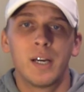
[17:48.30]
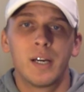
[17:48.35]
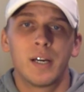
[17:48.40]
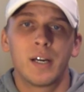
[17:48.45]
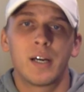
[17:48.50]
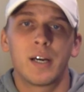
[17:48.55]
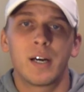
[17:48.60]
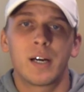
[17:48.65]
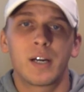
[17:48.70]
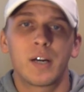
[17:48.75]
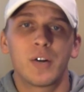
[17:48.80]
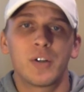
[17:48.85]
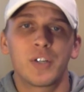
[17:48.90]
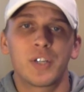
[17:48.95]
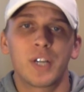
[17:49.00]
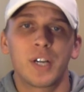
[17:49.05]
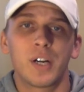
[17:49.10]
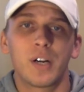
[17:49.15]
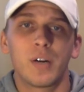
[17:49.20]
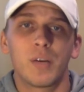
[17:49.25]
Coach
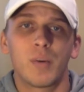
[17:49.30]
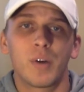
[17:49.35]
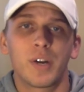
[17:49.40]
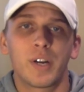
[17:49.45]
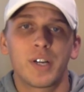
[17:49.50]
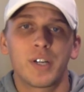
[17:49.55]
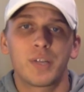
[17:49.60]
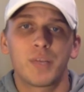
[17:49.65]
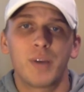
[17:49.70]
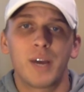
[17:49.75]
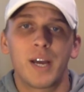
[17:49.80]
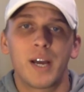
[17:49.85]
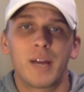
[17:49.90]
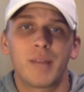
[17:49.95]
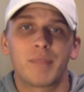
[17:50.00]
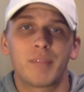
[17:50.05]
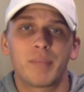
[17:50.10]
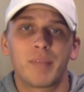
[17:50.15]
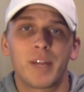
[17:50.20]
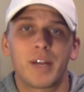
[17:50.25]
Therrell working his way
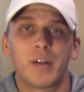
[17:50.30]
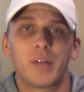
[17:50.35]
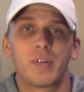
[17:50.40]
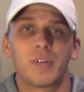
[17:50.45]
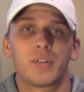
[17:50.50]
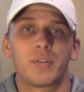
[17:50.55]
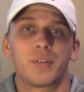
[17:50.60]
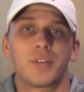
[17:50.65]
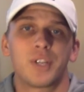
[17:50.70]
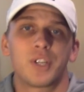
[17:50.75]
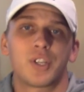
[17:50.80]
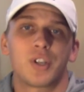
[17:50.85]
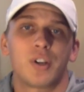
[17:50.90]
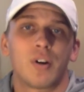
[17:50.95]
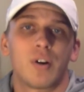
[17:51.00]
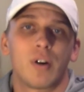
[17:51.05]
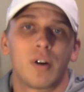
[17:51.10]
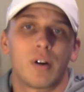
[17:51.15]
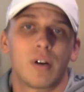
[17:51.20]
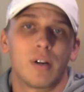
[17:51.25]
up from that 0-3
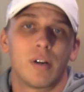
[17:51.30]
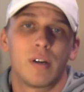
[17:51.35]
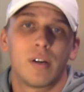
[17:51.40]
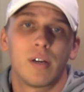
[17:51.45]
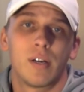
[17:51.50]
start,